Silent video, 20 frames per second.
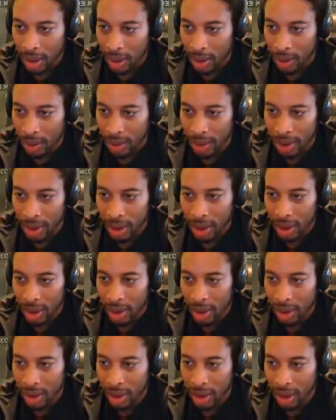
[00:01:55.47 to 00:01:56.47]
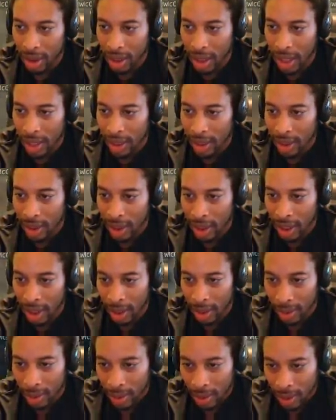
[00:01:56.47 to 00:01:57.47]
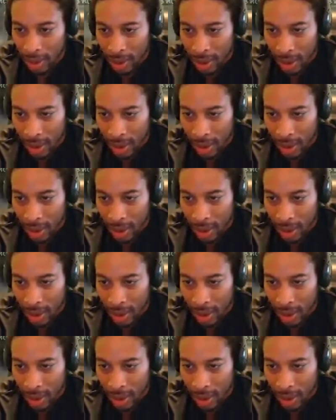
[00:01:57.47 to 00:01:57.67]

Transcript: Oh shit, this nigga got oh, the damn. go.